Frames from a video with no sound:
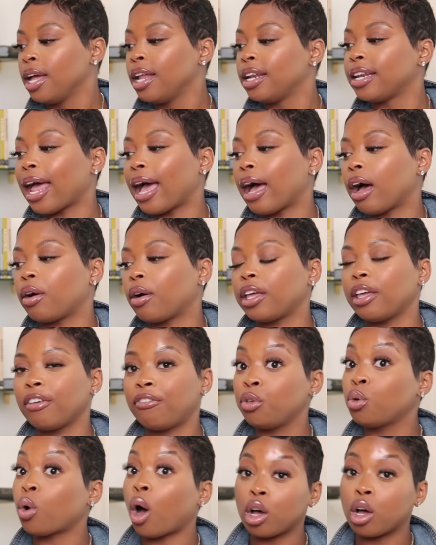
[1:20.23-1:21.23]
Now, if
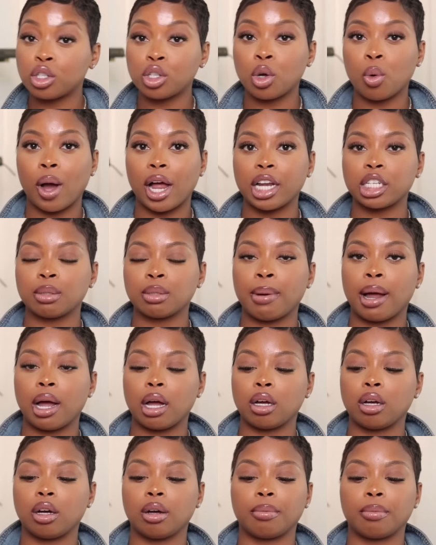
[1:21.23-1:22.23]
you also watch my
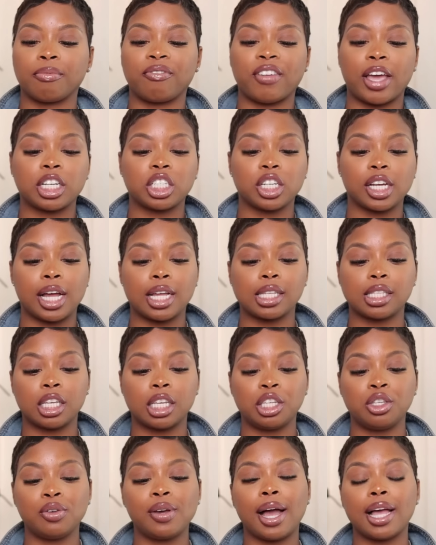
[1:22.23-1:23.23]
um, fashion
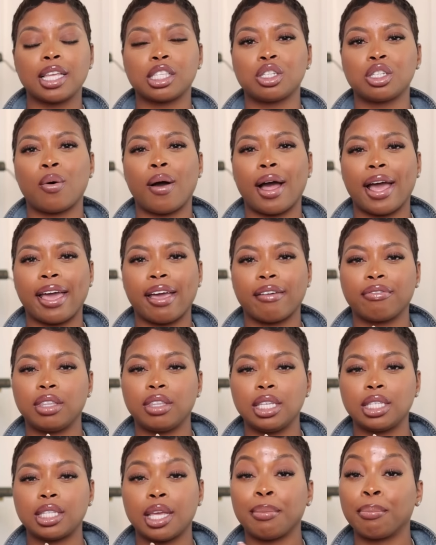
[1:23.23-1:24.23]
content, you guys know I have
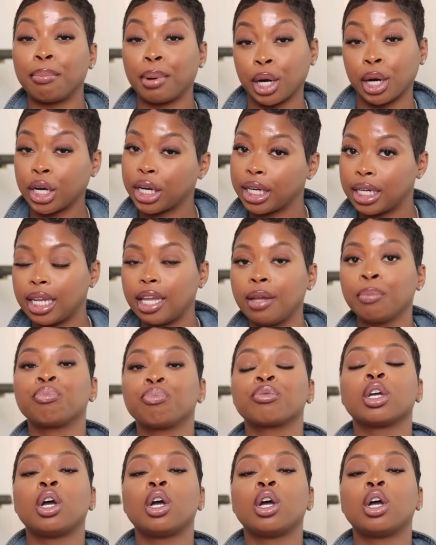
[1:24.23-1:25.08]
these in burgundy.